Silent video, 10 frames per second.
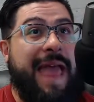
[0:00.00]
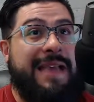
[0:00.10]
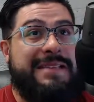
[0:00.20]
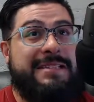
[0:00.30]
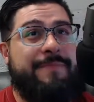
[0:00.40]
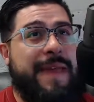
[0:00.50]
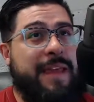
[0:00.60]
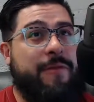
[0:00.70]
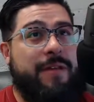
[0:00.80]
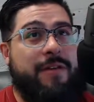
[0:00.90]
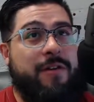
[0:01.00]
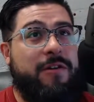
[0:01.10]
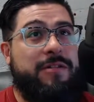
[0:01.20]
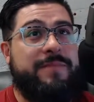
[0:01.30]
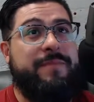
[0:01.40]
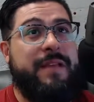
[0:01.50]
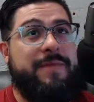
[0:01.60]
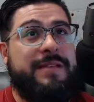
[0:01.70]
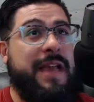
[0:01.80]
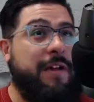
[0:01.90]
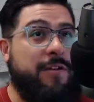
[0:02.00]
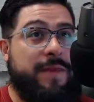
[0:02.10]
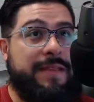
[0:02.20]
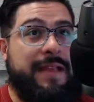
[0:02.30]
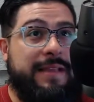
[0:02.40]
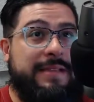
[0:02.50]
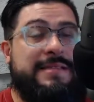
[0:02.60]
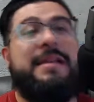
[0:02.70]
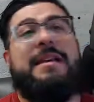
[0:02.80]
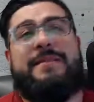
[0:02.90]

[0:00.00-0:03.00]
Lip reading: Access Bank credit cards benefits. I don't know what that is.